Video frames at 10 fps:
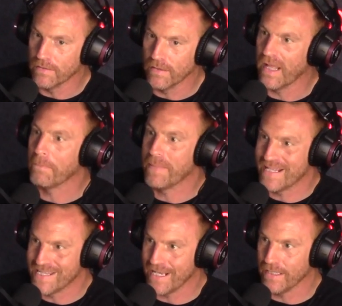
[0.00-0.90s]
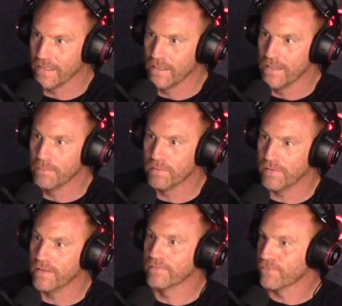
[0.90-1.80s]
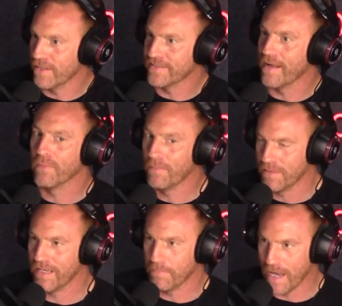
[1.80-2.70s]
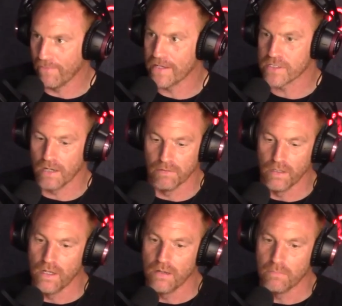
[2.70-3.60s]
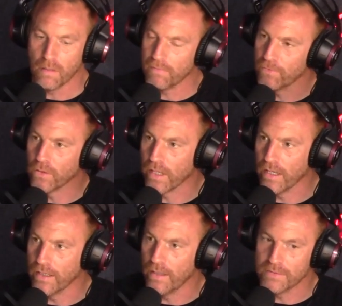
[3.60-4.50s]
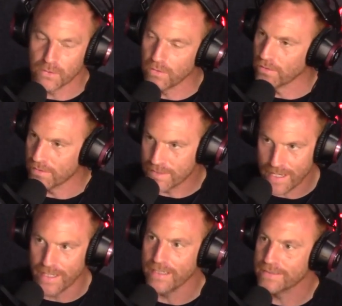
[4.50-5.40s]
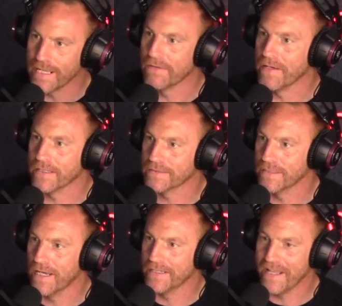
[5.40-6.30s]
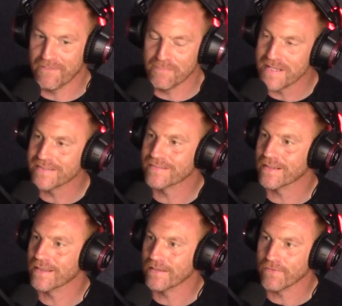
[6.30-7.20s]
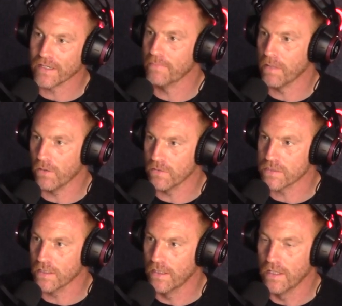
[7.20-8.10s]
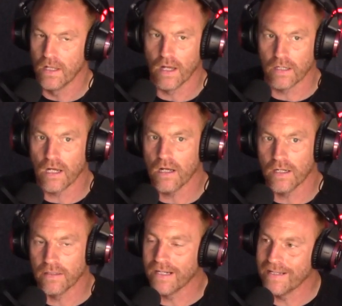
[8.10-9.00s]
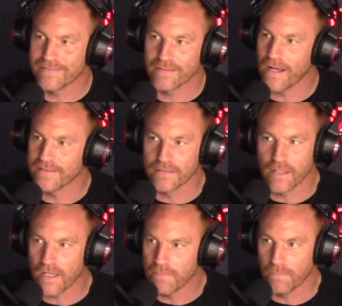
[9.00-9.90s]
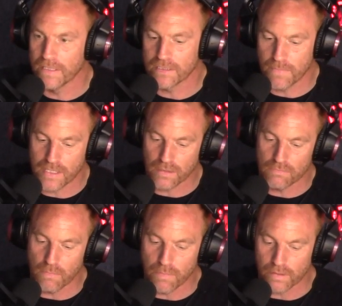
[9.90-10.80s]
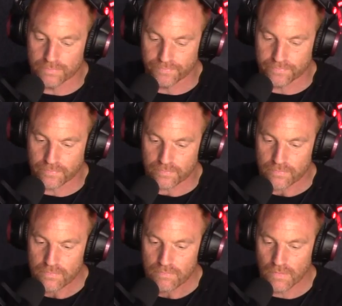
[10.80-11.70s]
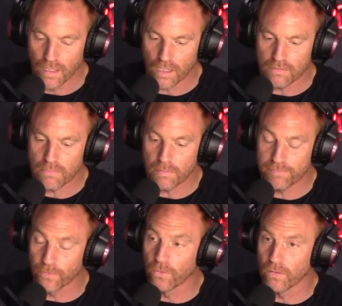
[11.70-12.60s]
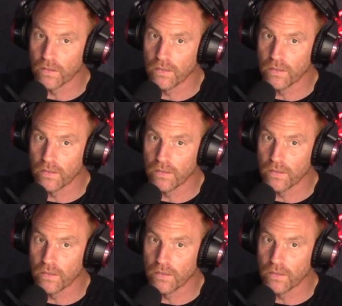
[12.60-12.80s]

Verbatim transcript: like pitting, yeah. For example, I'm thinking Power Edge now, but before that, it was all Telics and Herricks, and they've missed the fucking boat. And I and, and it's that is a nightmare place to be because I remember, I remember before.